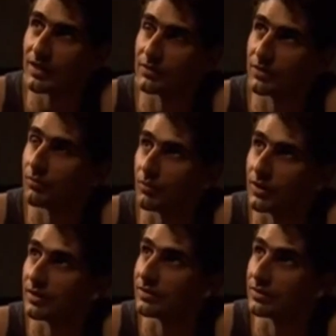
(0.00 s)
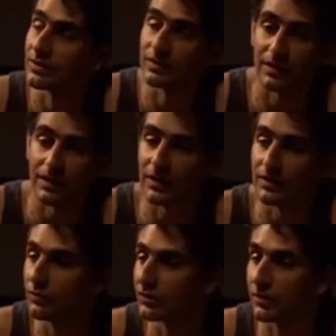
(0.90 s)
somewhere and they do
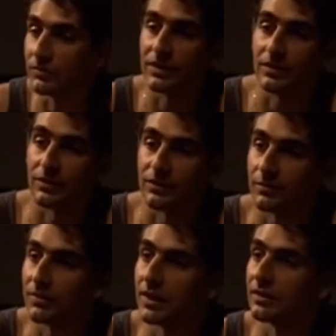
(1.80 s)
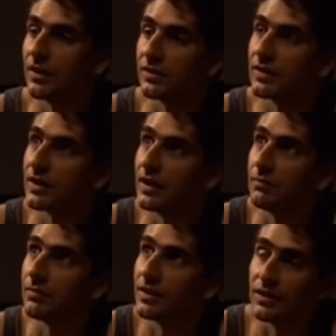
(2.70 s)
something gets done to
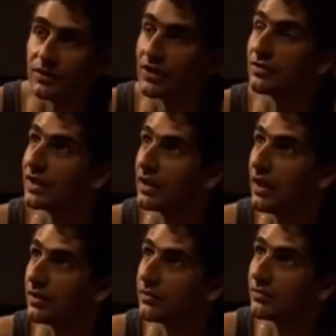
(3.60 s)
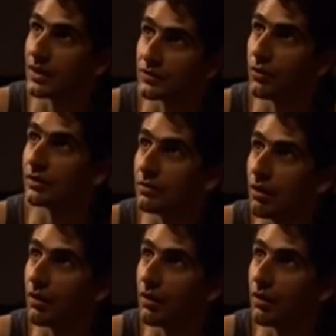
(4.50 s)
them, changes their life. That's called their arc.